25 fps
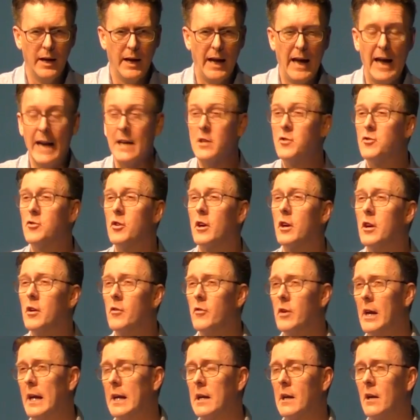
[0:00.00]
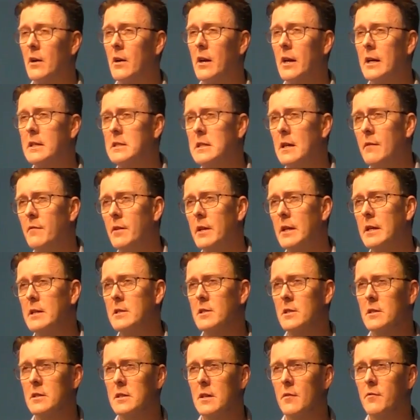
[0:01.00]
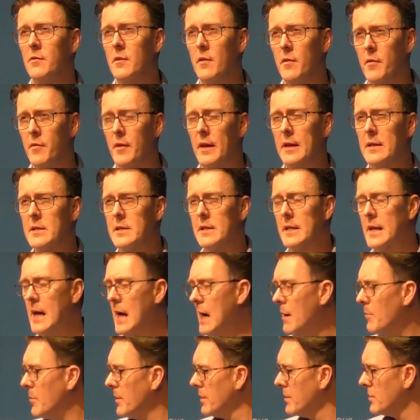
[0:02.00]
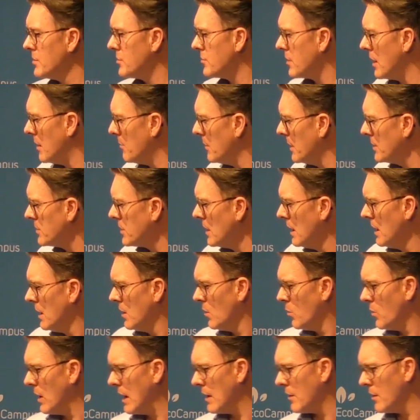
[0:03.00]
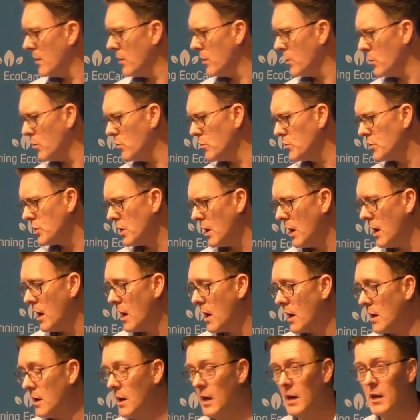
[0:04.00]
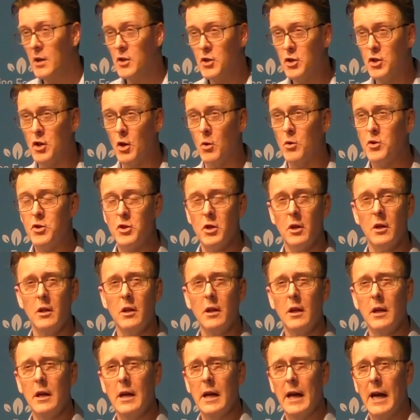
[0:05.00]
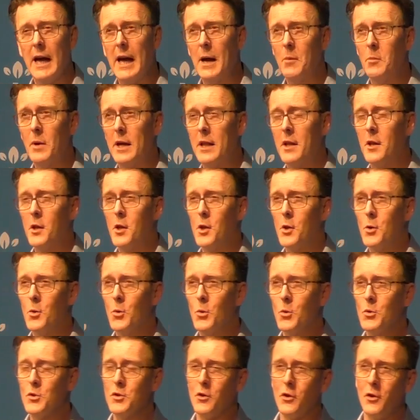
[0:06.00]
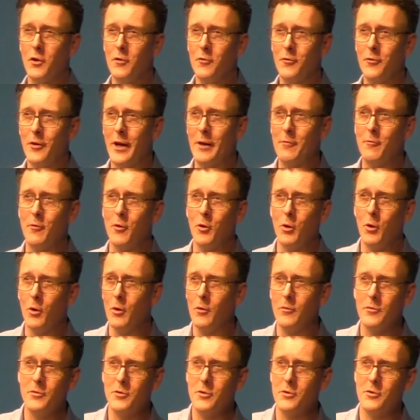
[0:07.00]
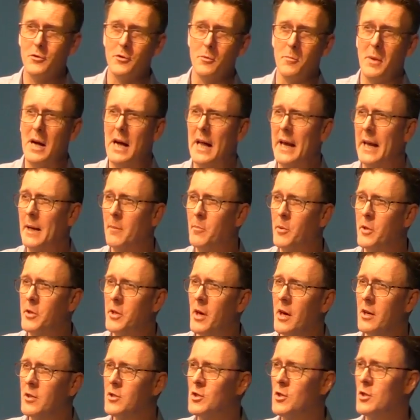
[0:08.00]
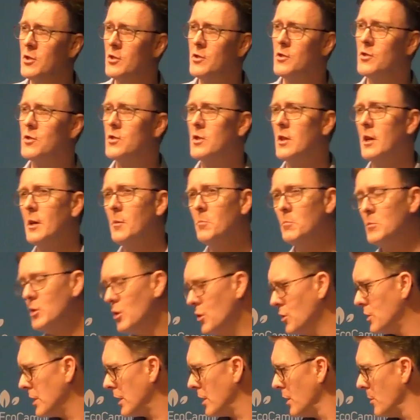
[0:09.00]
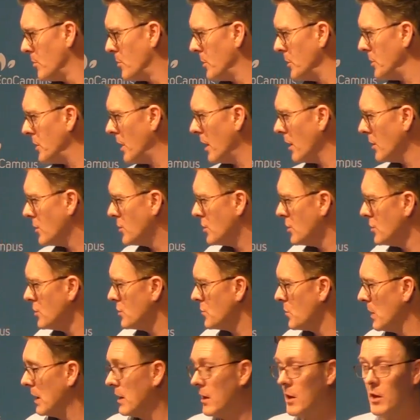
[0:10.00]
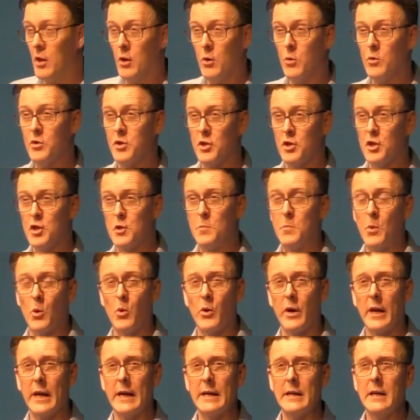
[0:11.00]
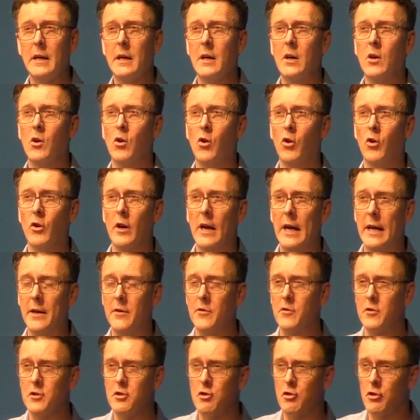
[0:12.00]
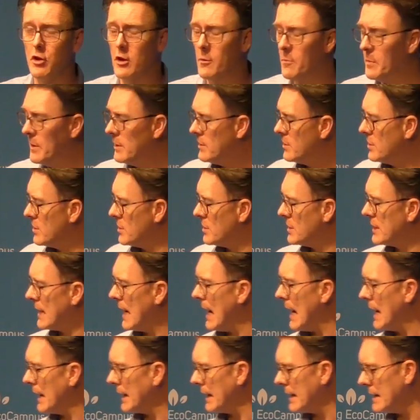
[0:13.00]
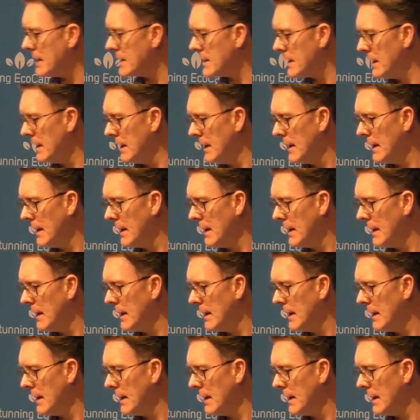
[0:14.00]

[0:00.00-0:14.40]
extracurricular activities and different things that happen at Stranmillis, whether those are social, whether those are involve dramatic productions, musical productions, whether those are sporting or interest group societies.